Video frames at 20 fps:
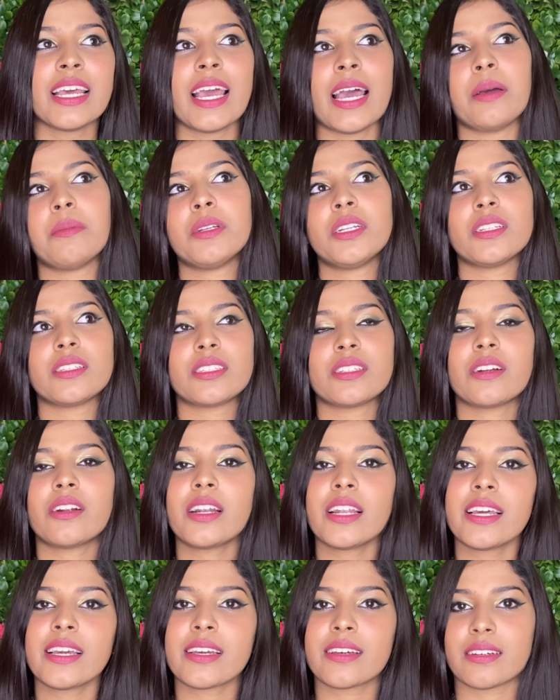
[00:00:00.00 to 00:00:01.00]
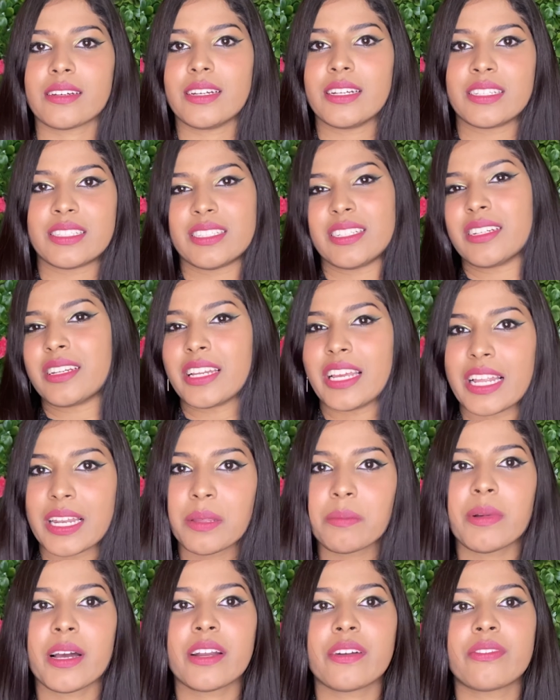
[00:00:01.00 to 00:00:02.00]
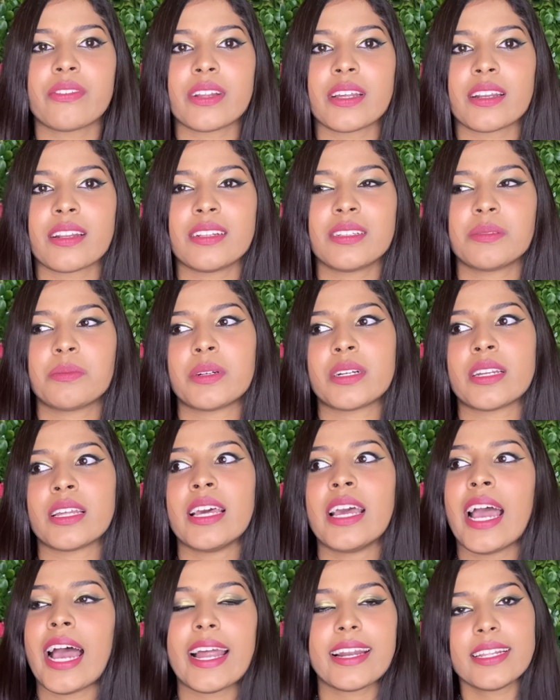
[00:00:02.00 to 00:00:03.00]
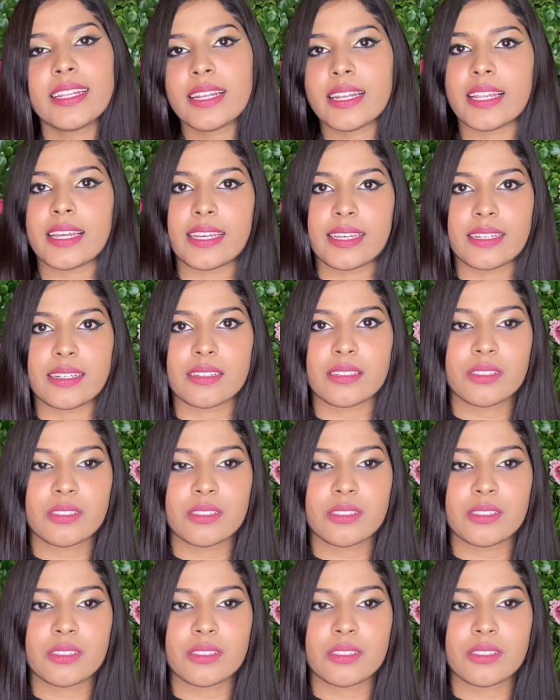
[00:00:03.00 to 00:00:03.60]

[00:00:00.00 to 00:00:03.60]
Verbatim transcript: I mean it's not like it's a really bad fragrance, but I didn't like it.